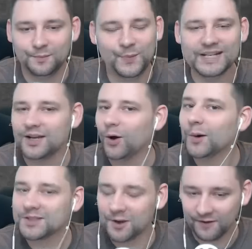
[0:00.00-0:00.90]
But it's
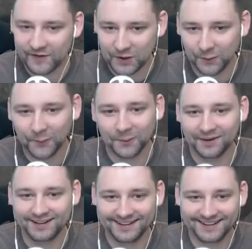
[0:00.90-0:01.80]
also very cool.
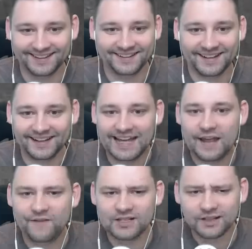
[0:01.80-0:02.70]

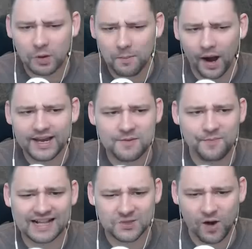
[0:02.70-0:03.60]
It feels like we're mining
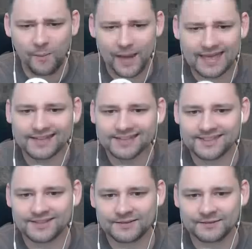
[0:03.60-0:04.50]
back to our base.